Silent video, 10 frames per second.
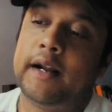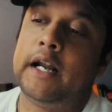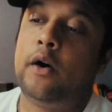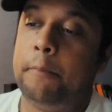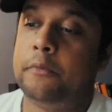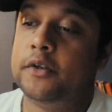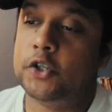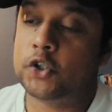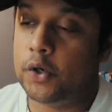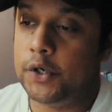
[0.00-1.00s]
right now I'm going
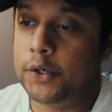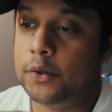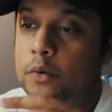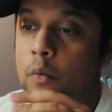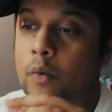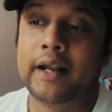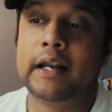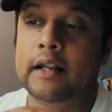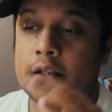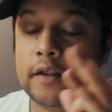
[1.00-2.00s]
to show you
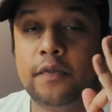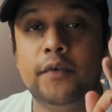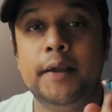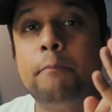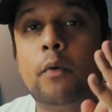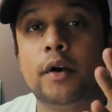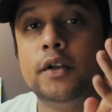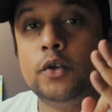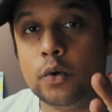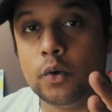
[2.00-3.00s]
what the three
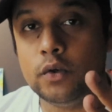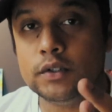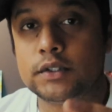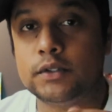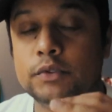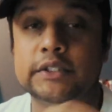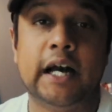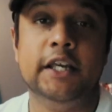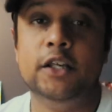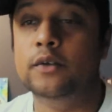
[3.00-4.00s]
important tools which
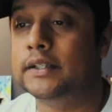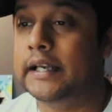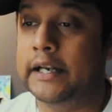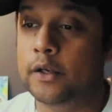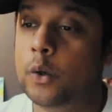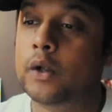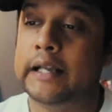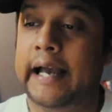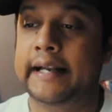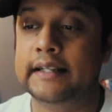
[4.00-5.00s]
I use in
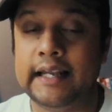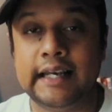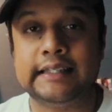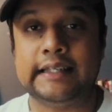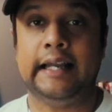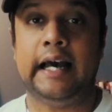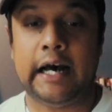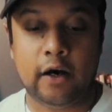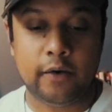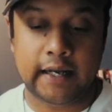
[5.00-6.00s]
Google Analytics and
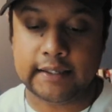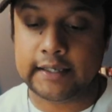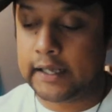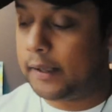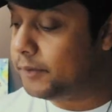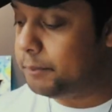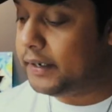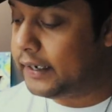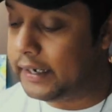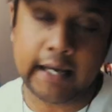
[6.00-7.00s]
how it has helped
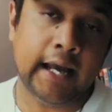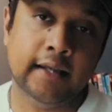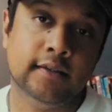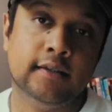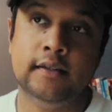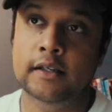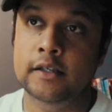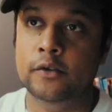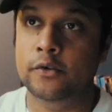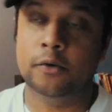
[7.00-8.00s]
me enhance the
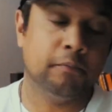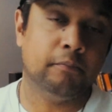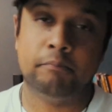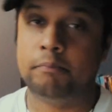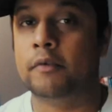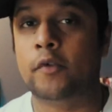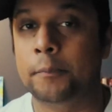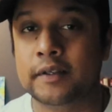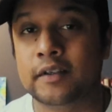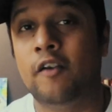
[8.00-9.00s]
user
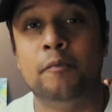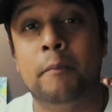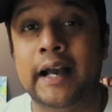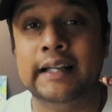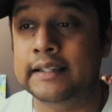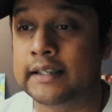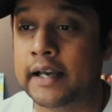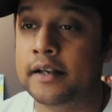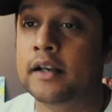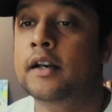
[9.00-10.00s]
performance of my
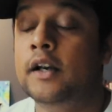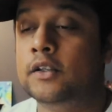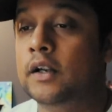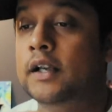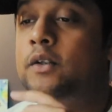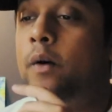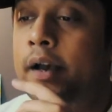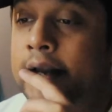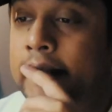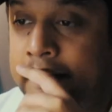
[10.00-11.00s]
design. So let's go
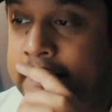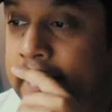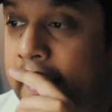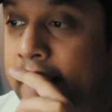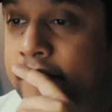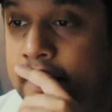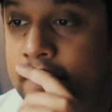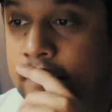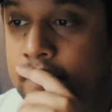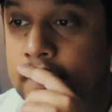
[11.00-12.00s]
ahead and dive
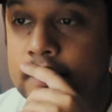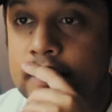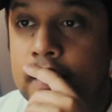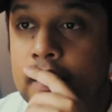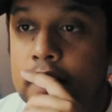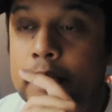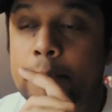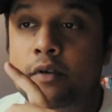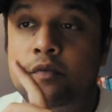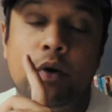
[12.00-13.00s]
into this.
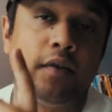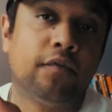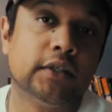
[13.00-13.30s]
Now, well, the